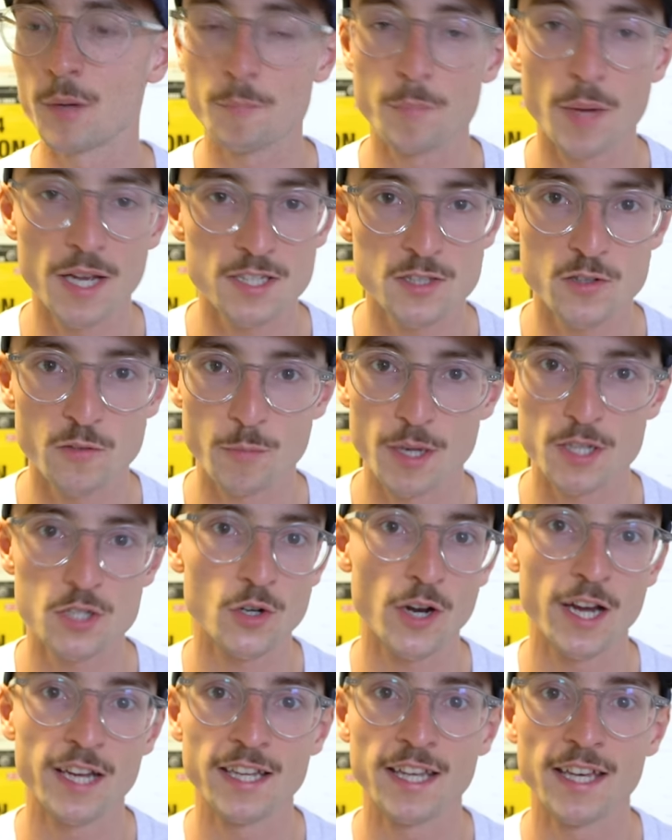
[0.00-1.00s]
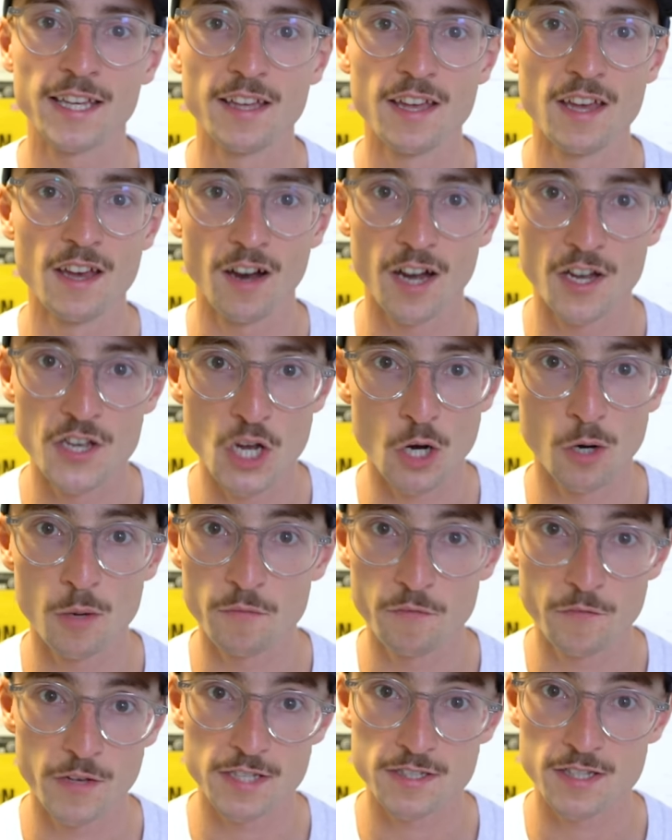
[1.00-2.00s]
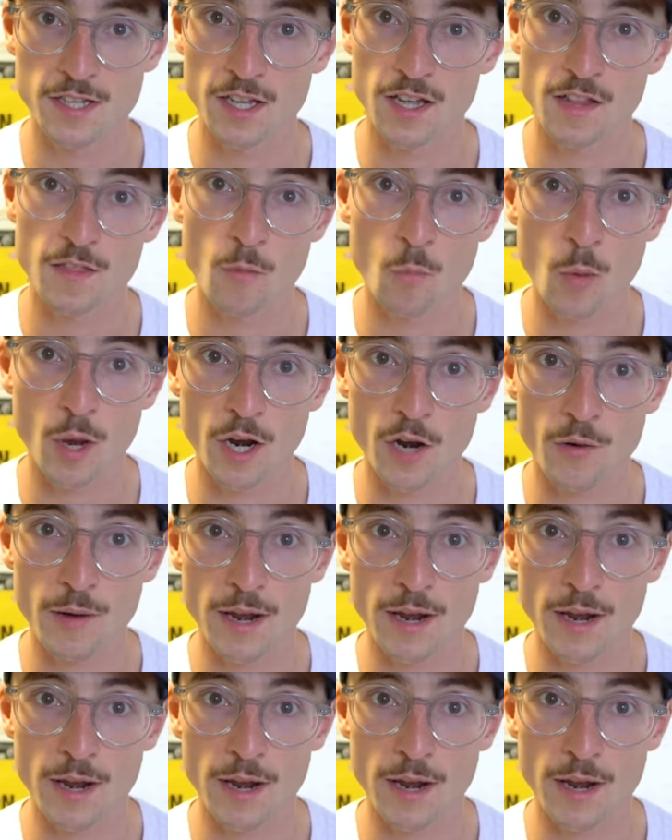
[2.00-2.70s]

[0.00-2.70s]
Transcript: But based off my training, I know I'm fitter than when I